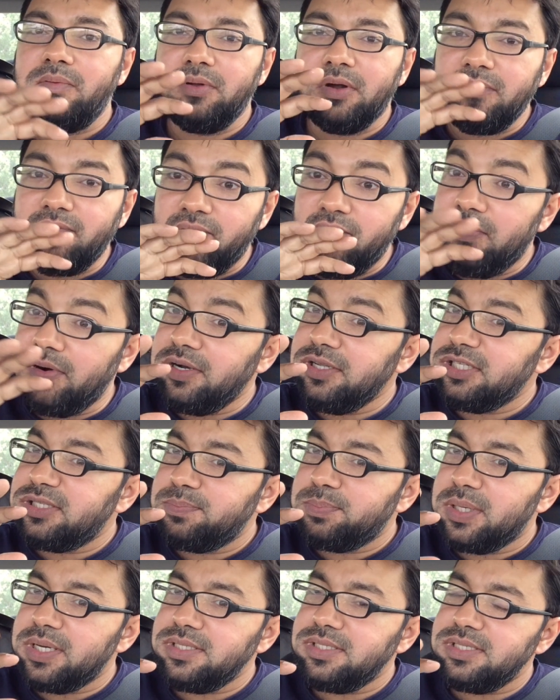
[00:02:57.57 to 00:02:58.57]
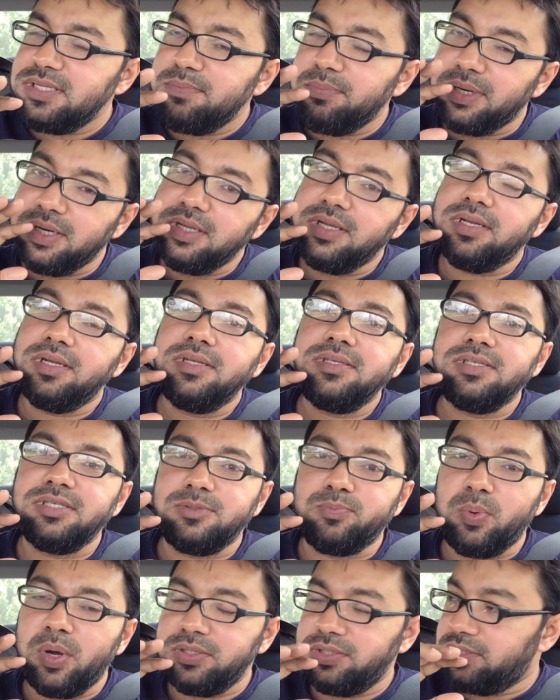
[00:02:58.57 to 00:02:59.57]
Not very spicy, but it is
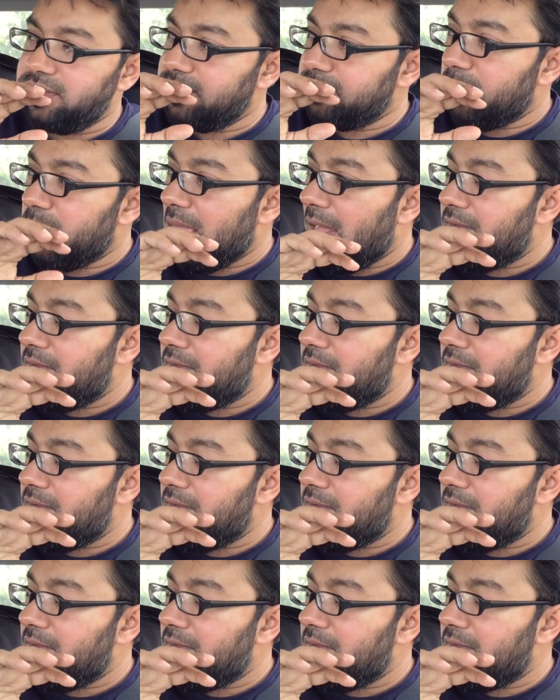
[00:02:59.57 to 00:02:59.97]
spicy.